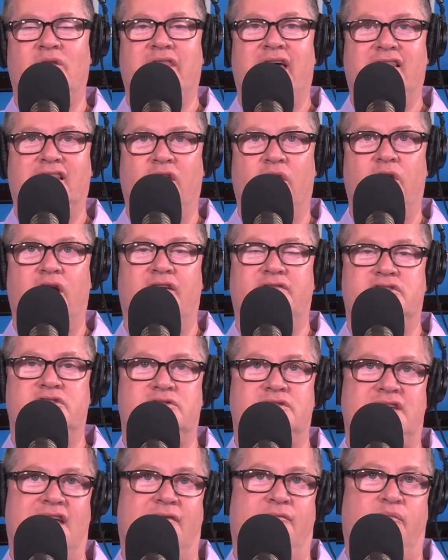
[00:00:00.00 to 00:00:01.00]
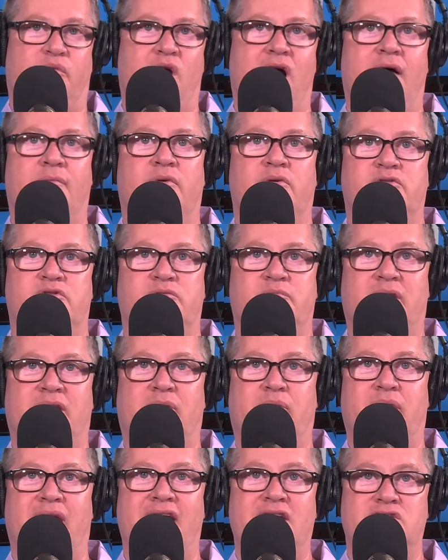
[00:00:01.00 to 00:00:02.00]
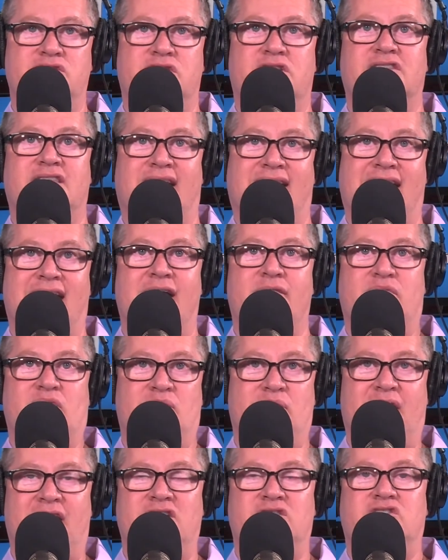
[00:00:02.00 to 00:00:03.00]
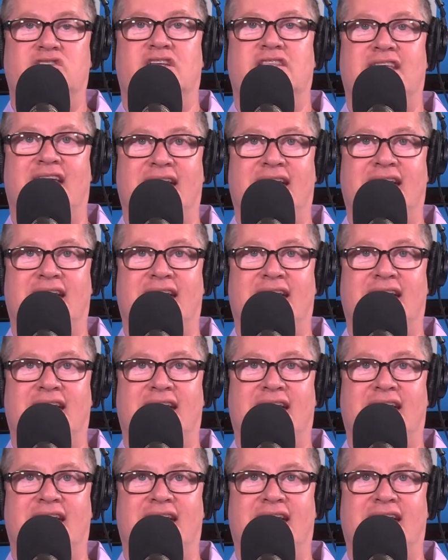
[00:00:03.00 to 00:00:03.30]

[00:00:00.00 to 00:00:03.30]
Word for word: a lot of loan officers have problems with being patient. They can't be patient.